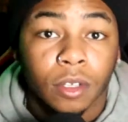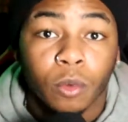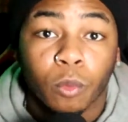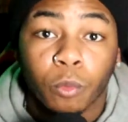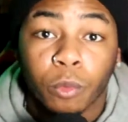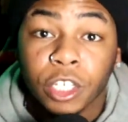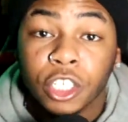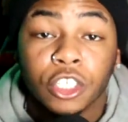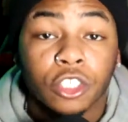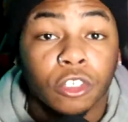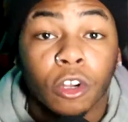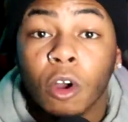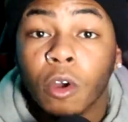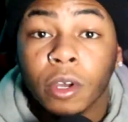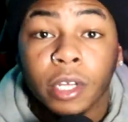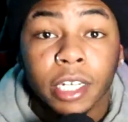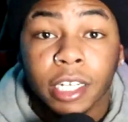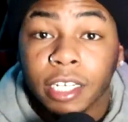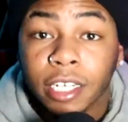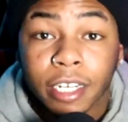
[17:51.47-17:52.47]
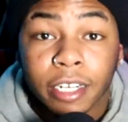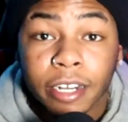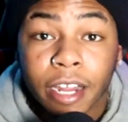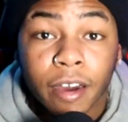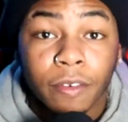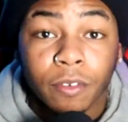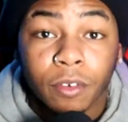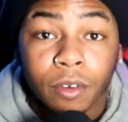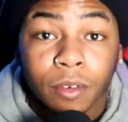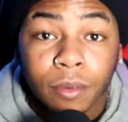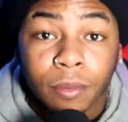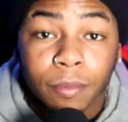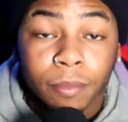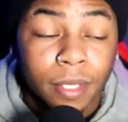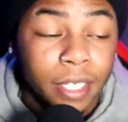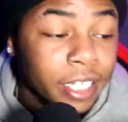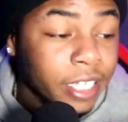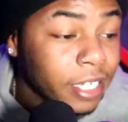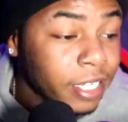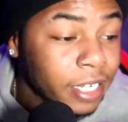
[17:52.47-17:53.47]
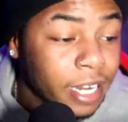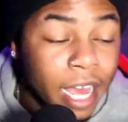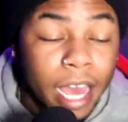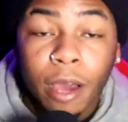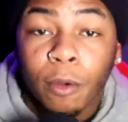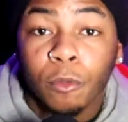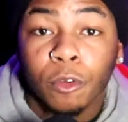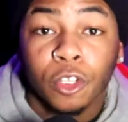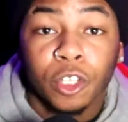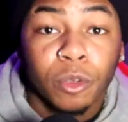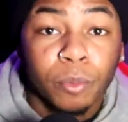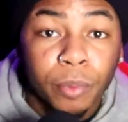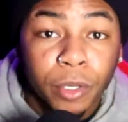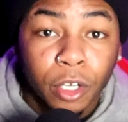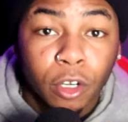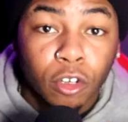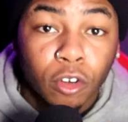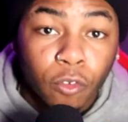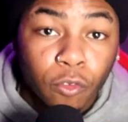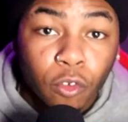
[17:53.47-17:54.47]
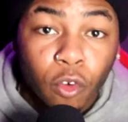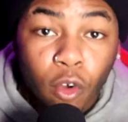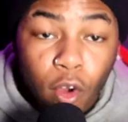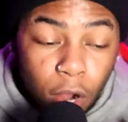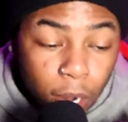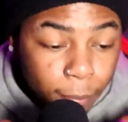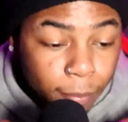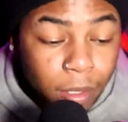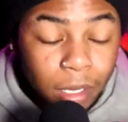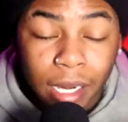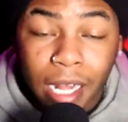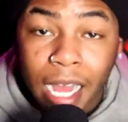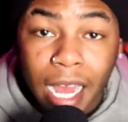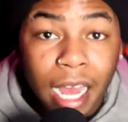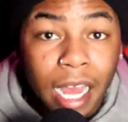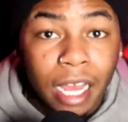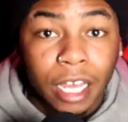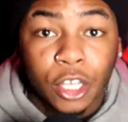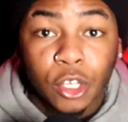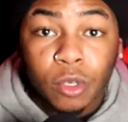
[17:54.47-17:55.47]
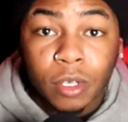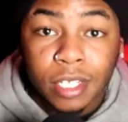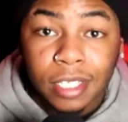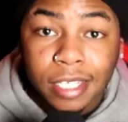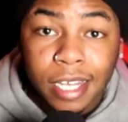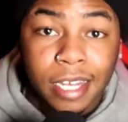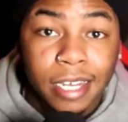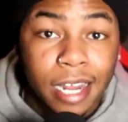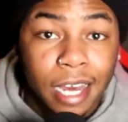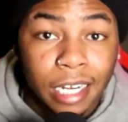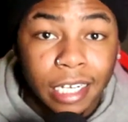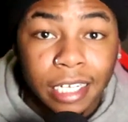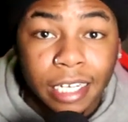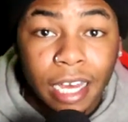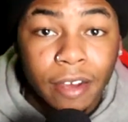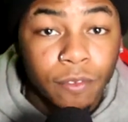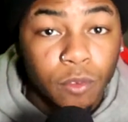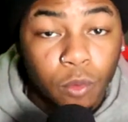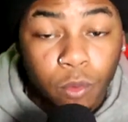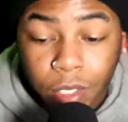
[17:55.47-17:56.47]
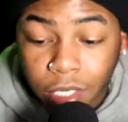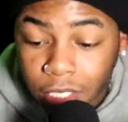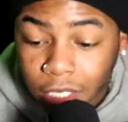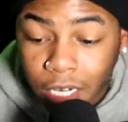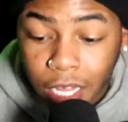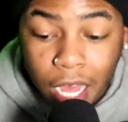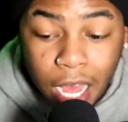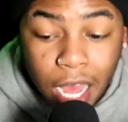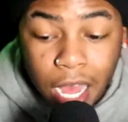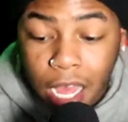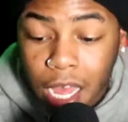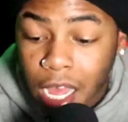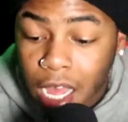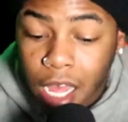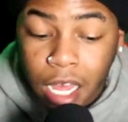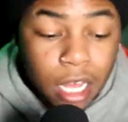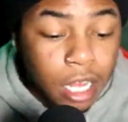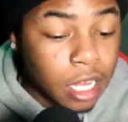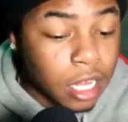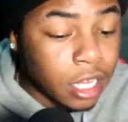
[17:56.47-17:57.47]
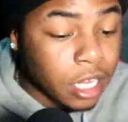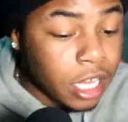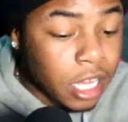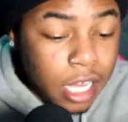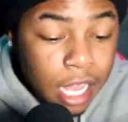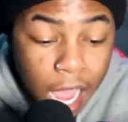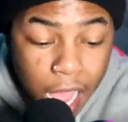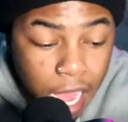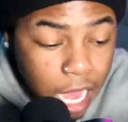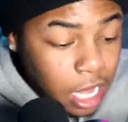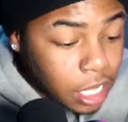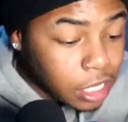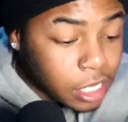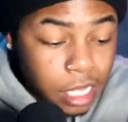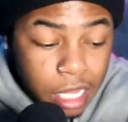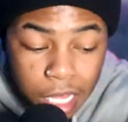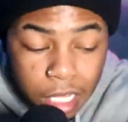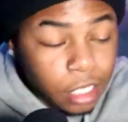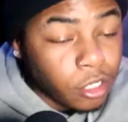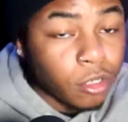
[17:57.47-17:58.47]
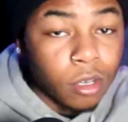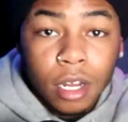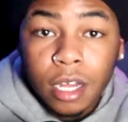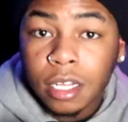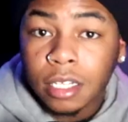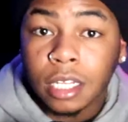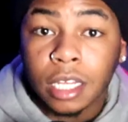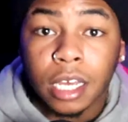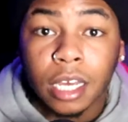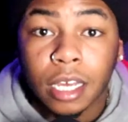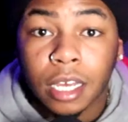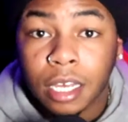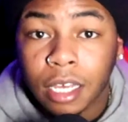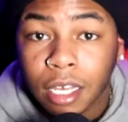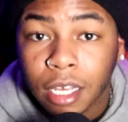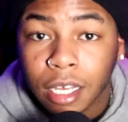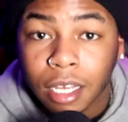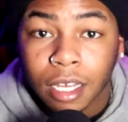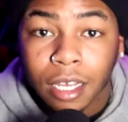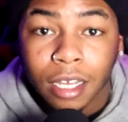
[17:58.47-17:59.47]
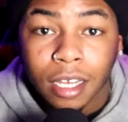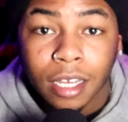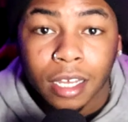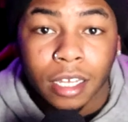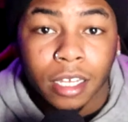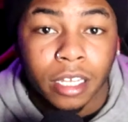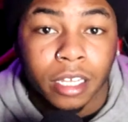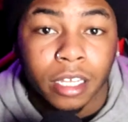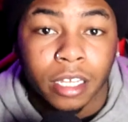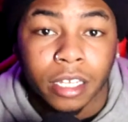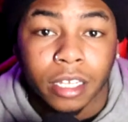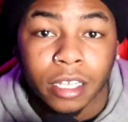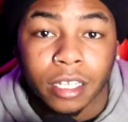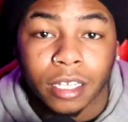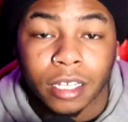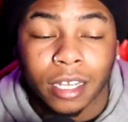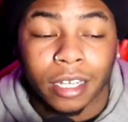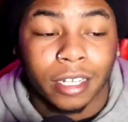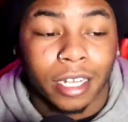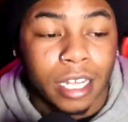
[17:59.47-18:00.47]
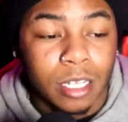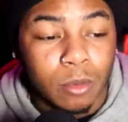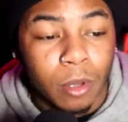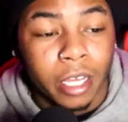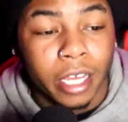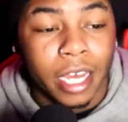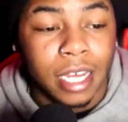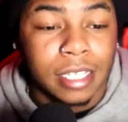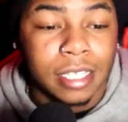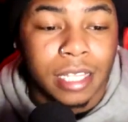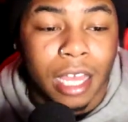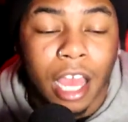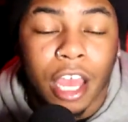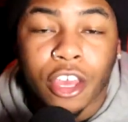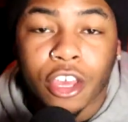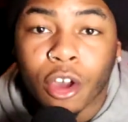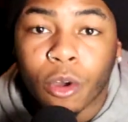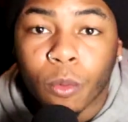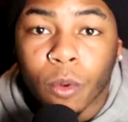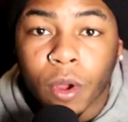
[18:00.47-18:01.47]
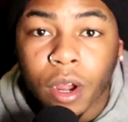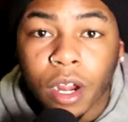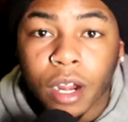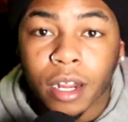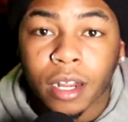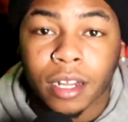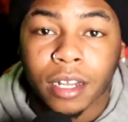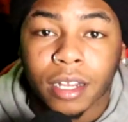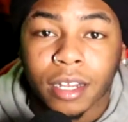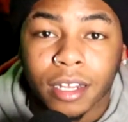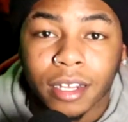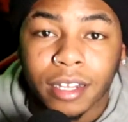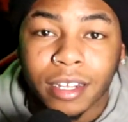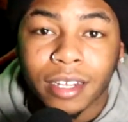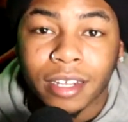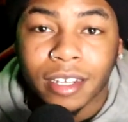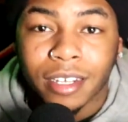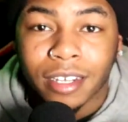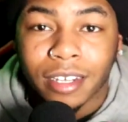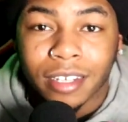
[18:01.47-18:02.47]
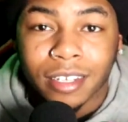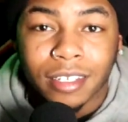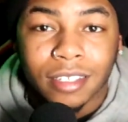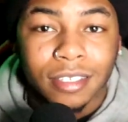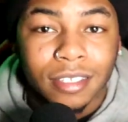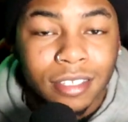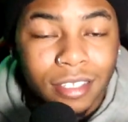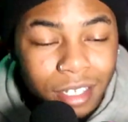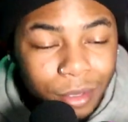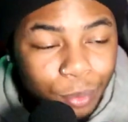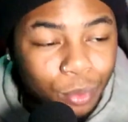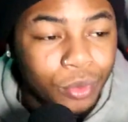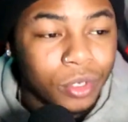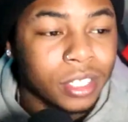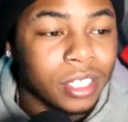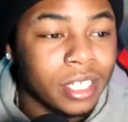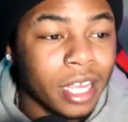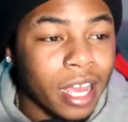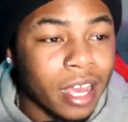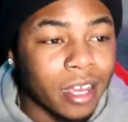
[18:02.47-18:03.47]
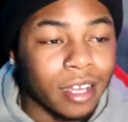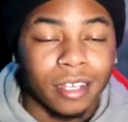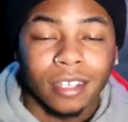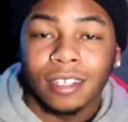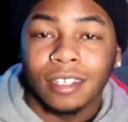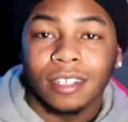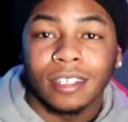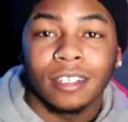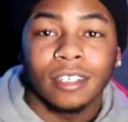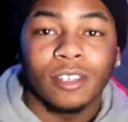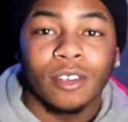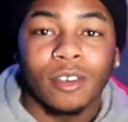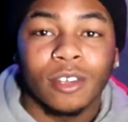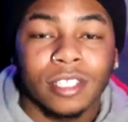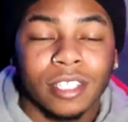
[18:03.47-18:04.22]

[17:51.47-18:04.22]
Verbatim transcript: we stronger than the devil. Believe that. When you put on the full armor of God, you can take down the devil within the ah, ha ah, ha he ha ah, ha. You know what I'm saying? And that's why you gotta stay in your word. Simple as that. You know,